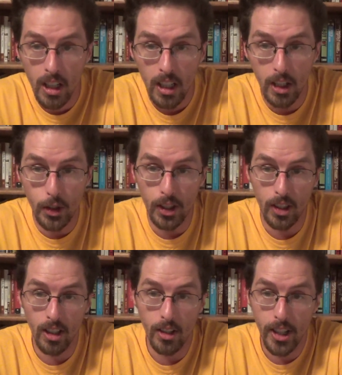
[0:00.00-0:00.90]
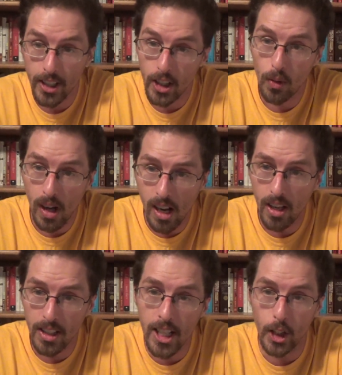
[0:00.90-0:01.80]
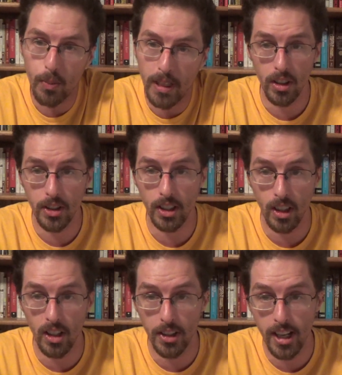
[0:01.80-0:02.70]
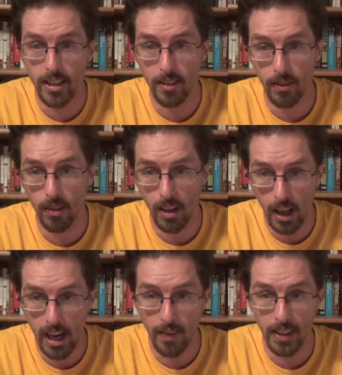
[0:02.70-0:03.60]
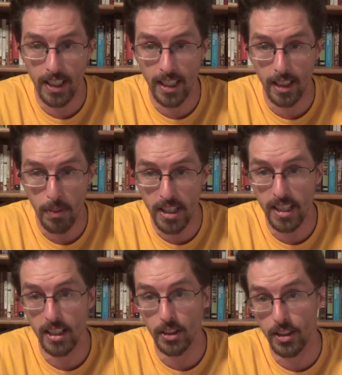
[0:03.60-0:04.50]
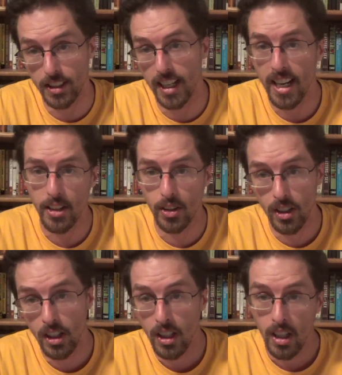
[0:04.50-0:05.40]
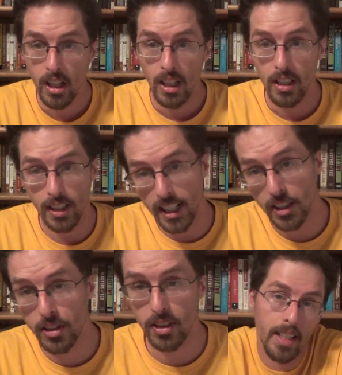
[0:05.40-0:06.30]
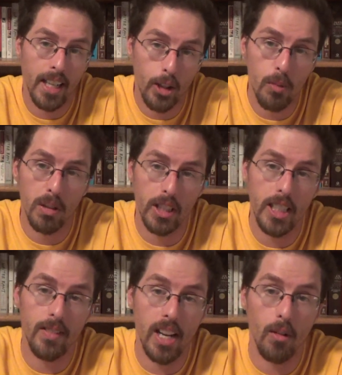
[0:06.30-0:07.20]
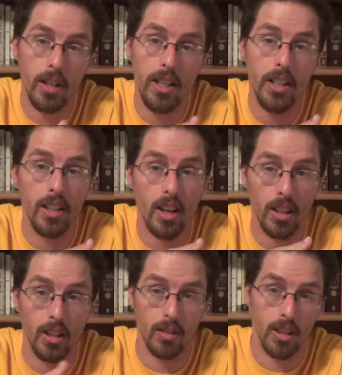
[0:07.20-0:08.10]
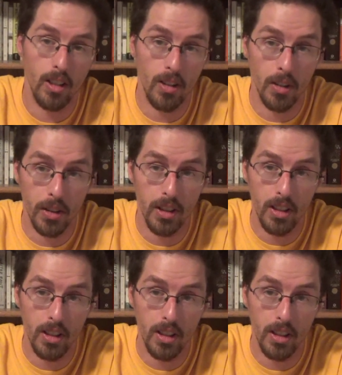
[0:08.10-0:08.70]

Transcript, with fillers: Is it going to take a while? Yes, because it's going to take everything the media has got. Yes, I do believe that we are on the road